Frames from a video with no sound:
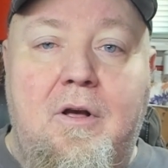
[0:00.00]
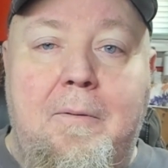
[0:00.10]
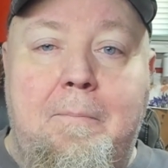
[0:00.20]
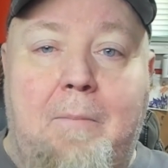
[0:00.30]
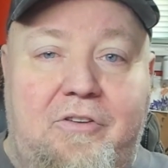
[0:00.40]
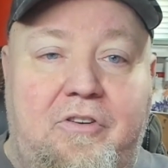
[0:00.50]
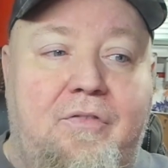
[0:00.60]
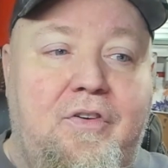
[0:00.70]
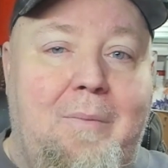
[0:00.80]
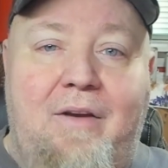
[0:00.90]

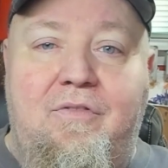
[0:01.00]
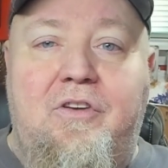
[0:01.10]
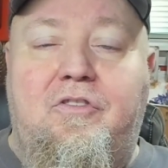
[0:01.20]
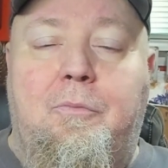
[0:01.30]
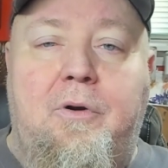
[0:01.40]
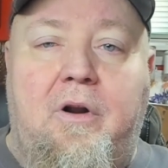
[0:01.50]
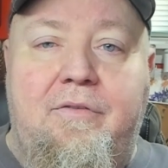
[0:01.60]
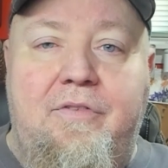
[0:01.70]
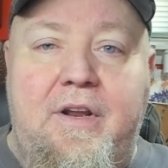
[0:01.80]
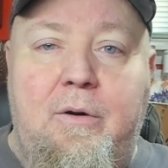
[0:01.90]
Myself and Mike Visser put on a
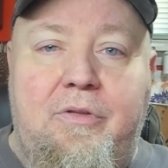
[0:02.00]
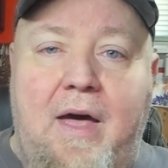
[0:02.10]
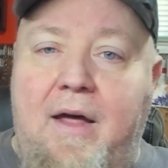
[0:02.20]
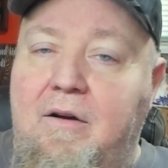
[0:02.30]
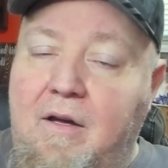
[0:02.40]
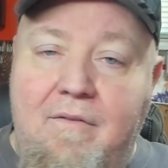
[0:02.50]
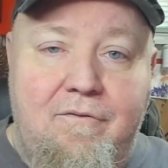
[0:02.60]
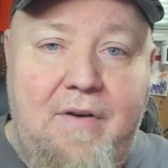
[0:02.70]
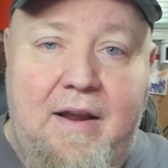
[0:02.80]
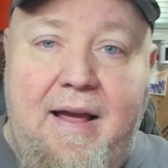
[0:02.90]
video with that.
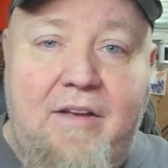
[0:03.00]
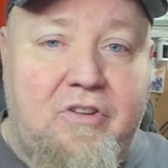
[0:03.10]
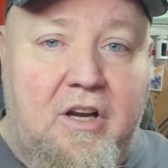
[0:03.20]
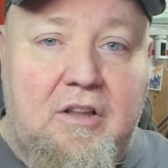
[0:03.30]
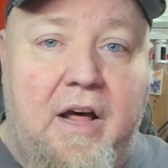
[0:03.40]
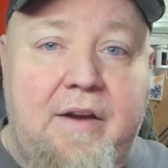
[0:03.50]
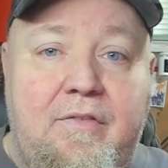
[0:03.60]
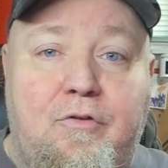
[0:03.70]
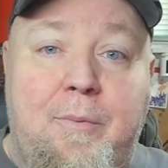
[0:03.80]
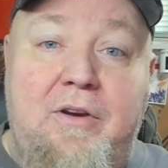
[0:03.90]
Fantastic. A lot of
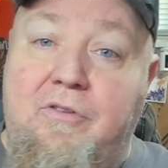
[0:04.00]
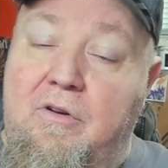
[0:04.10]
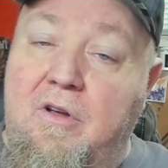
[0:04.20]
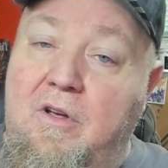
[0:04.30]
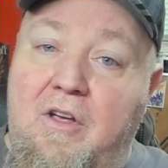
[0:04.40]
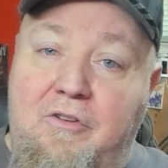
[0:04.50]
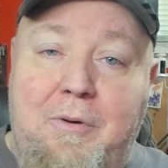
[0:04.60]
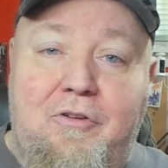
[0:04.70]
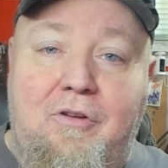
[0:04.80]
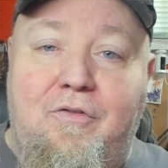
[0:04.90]
information,
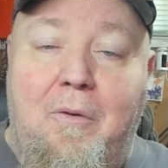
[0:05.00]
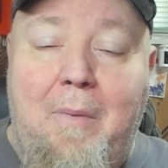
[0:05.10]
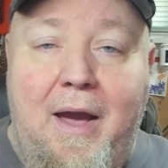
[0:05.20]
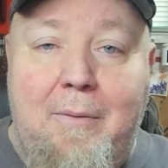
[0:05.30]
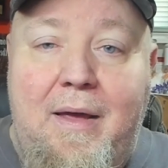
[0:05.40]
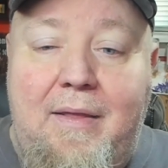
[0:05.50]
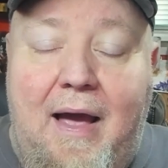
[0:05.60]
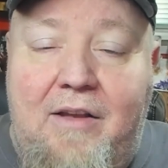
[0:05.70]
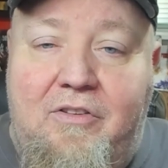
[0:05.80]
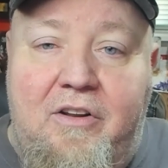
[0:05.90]
especially for Mike, man. The
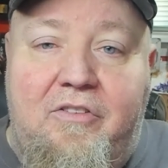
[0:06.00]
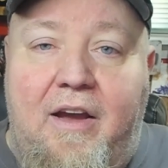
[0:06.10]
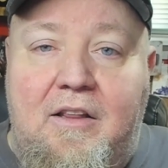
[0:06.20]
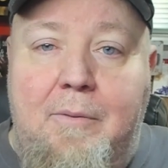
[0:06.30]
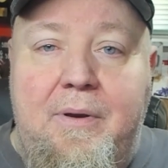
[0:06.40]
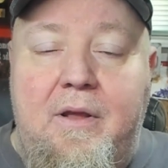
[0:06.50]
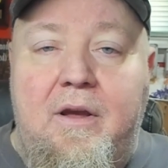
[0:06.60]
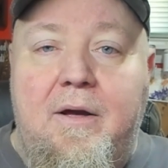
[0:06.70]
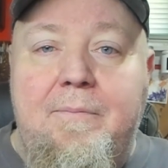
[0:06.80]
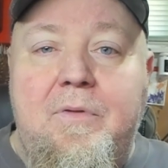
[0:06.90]
guy's an
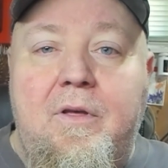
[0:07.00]
encyclopedia.